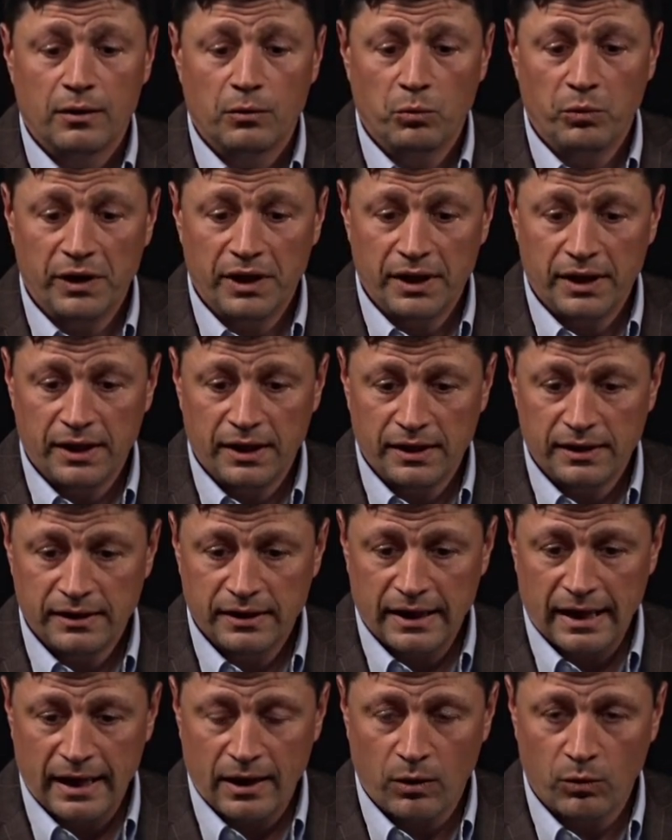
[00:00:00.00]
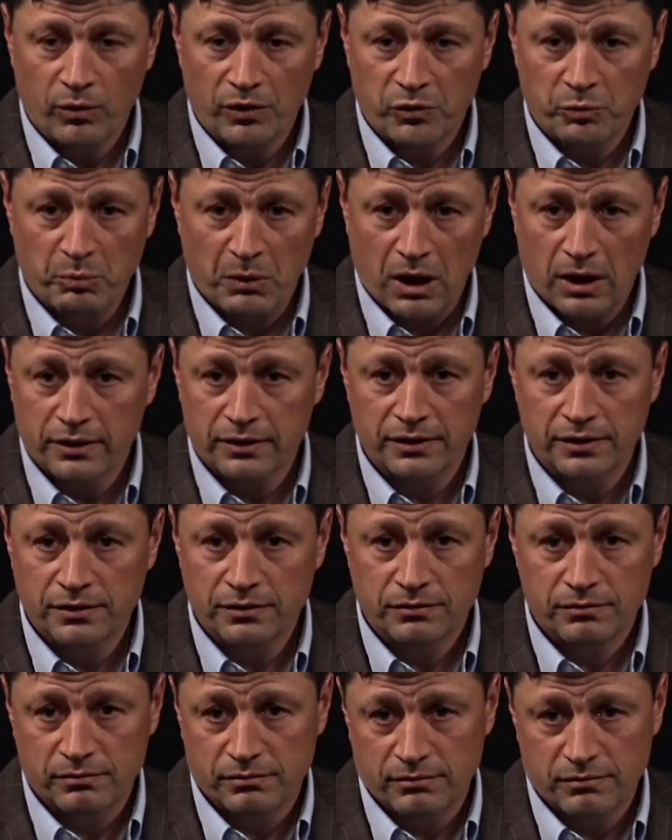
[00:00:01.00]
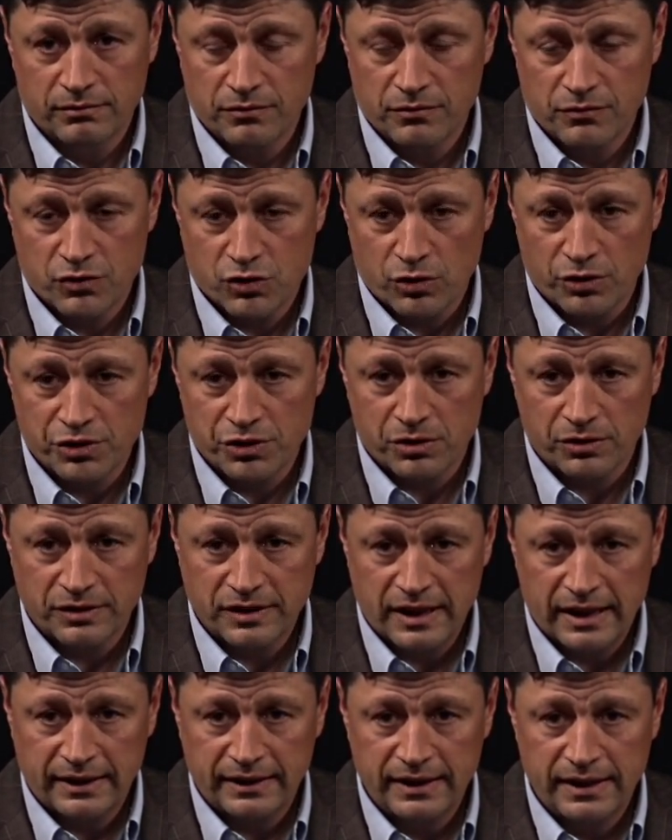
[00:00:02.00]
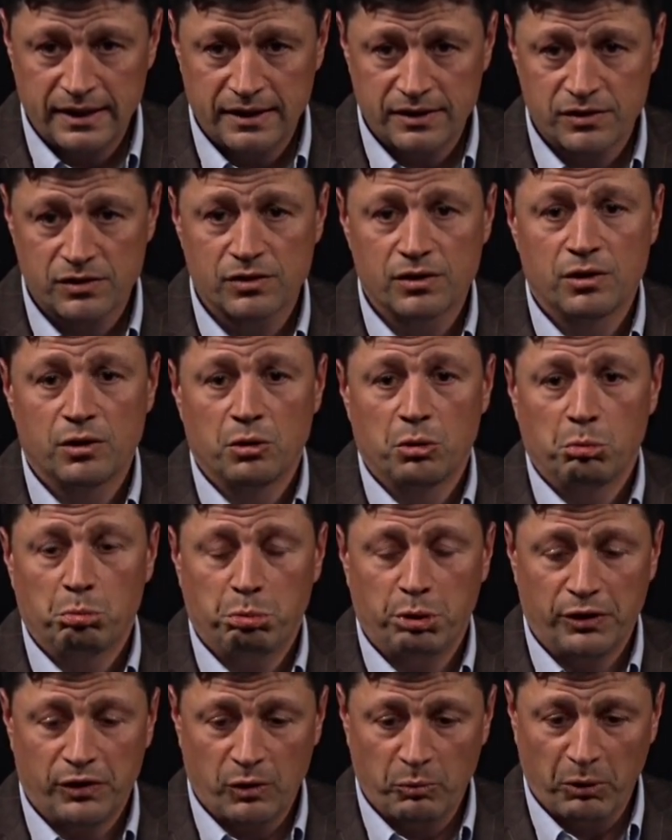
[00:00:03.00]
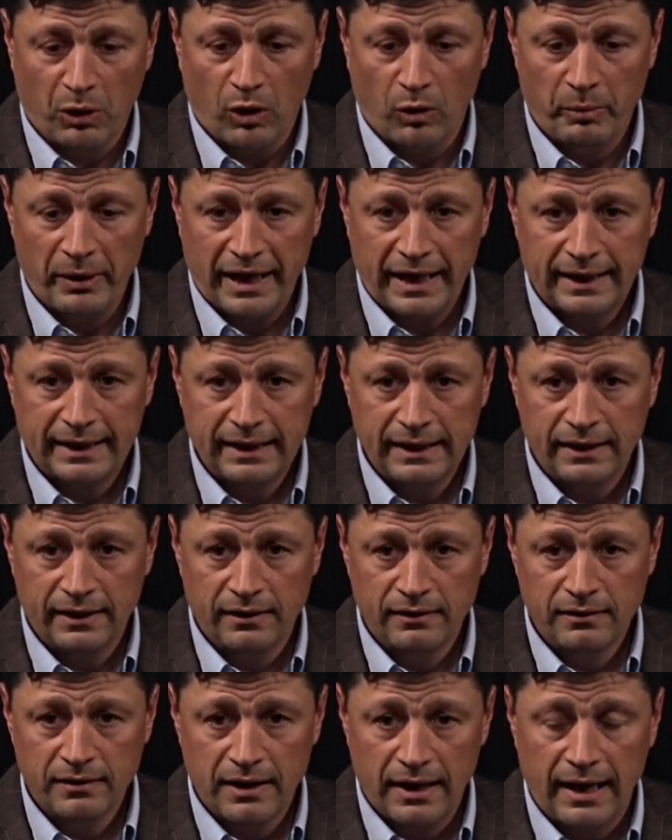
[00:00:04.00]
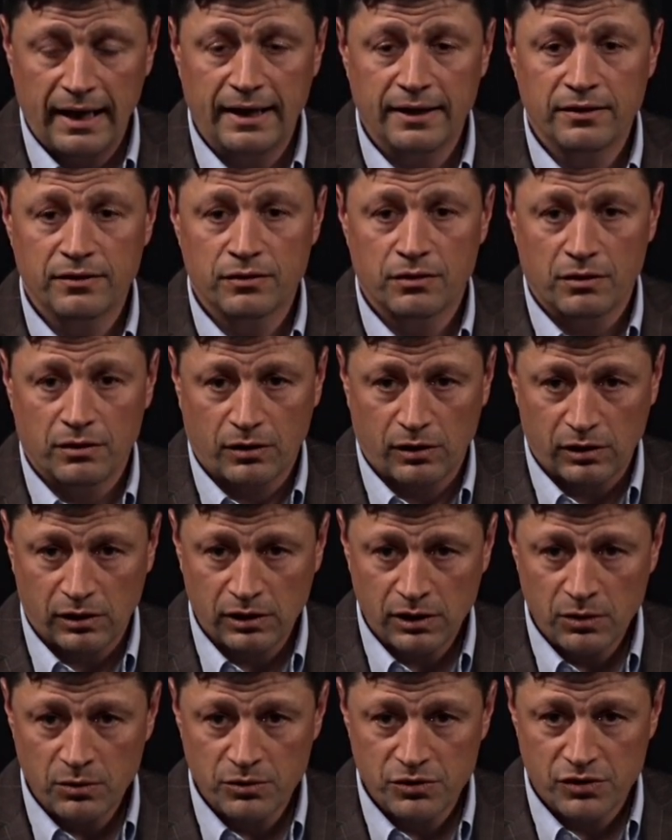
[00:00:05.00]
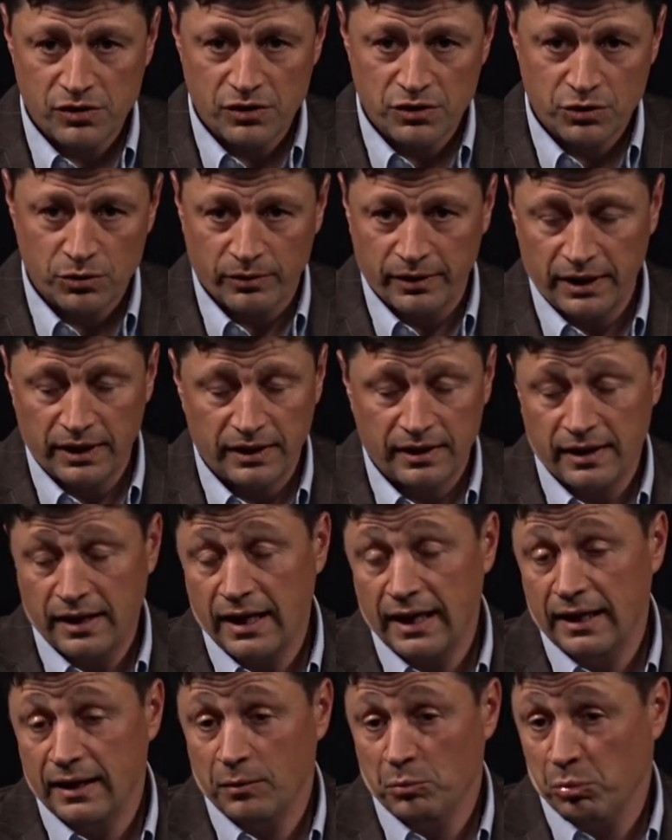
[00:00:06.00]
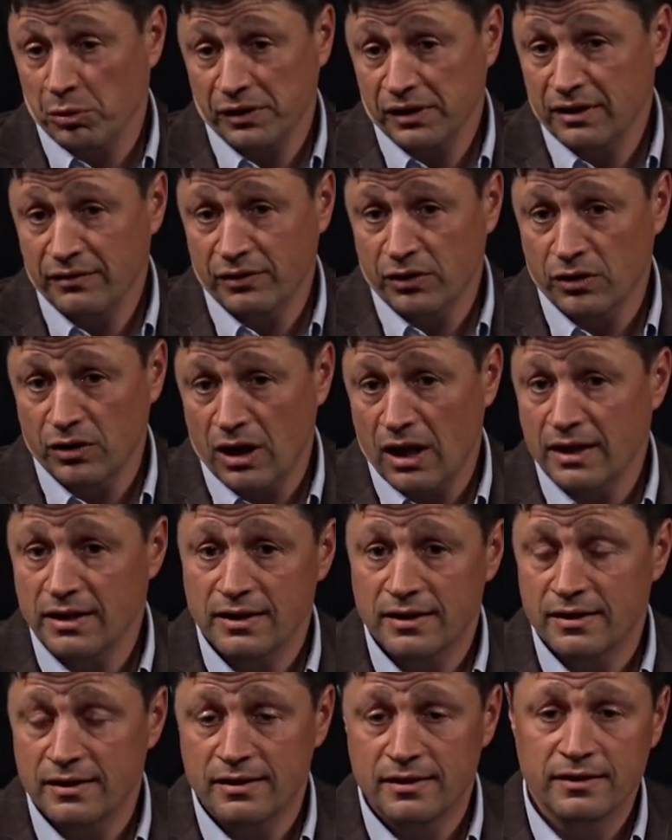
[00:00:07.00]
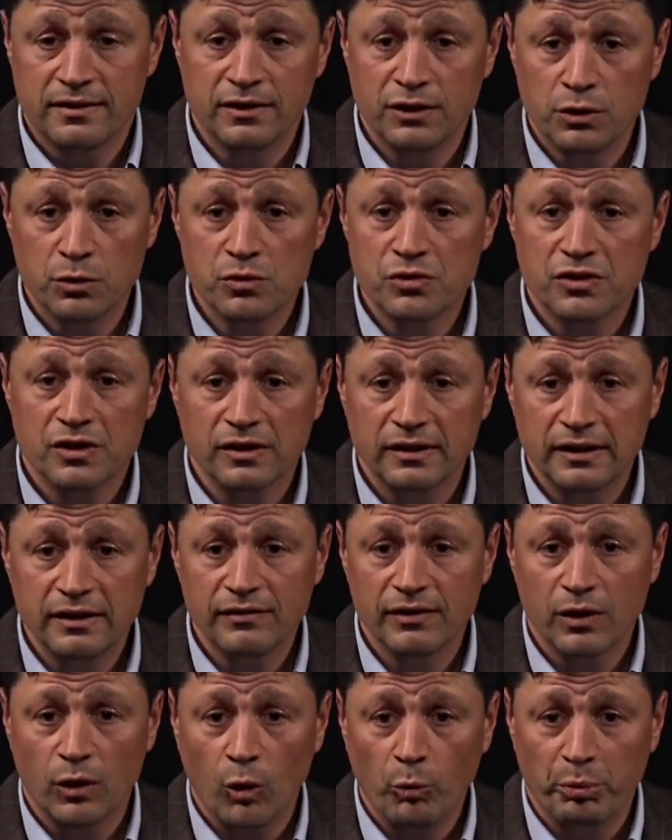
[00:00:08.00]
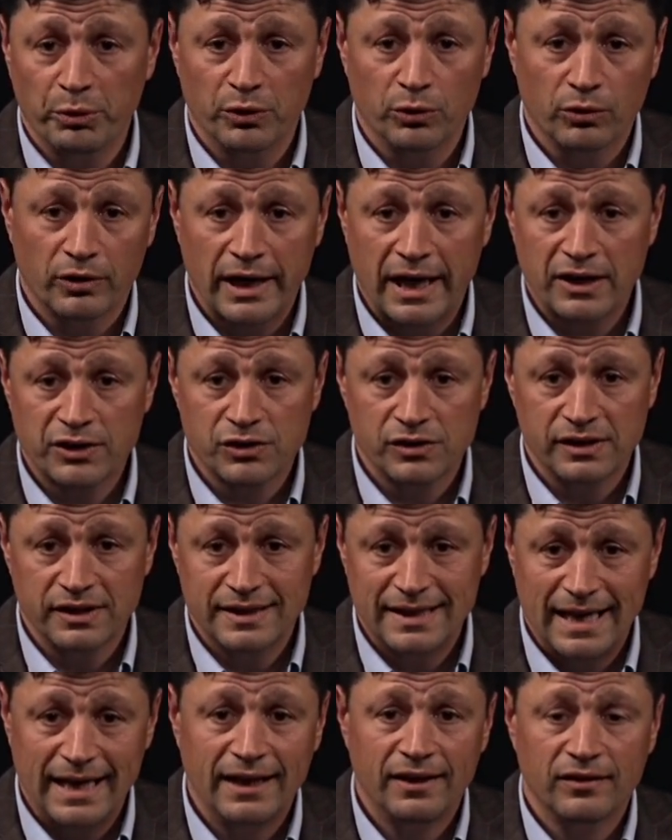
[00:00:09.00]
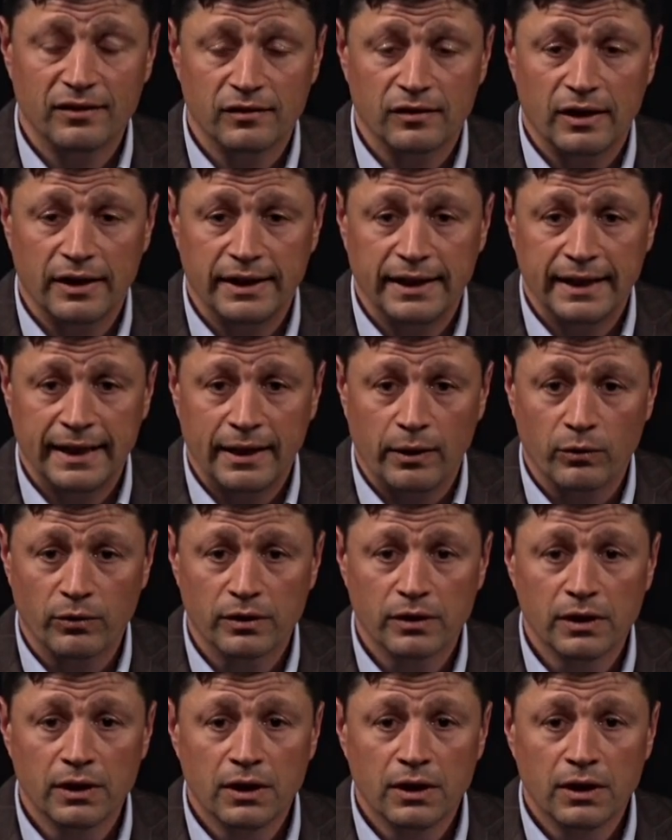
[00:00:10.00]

We now, with modern surgical techniques, put the ball back in and close the joint. They, believe it or not, used to leave it open or actually take the lining out.